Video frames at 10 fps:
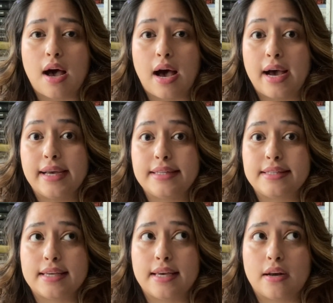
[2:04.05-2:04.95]
I
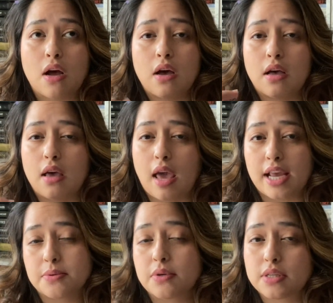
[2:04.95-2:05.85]
did
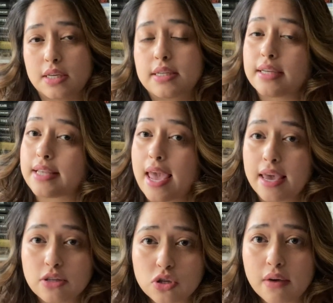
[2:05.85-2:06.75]
HTML, CSS,
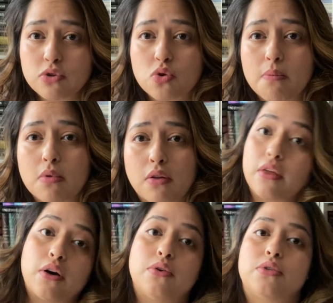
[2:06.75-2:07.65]
and JavaScript on
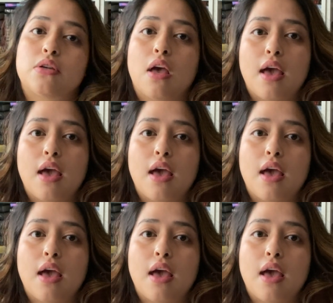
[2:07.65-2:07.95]
those.